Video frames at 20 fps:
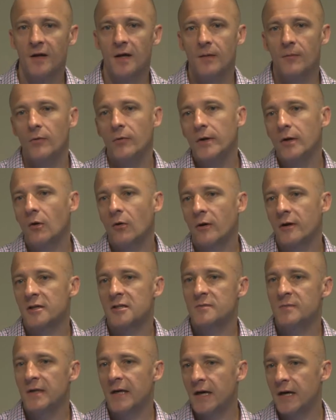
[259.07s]
but we don't want it
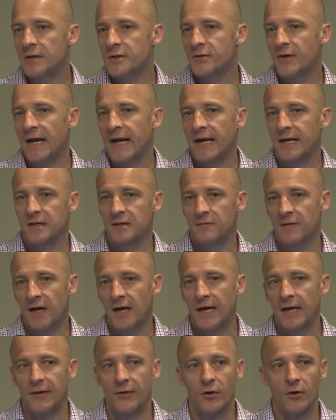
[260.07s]
to be underactive
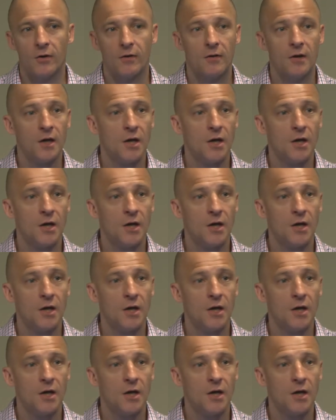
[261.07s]
either.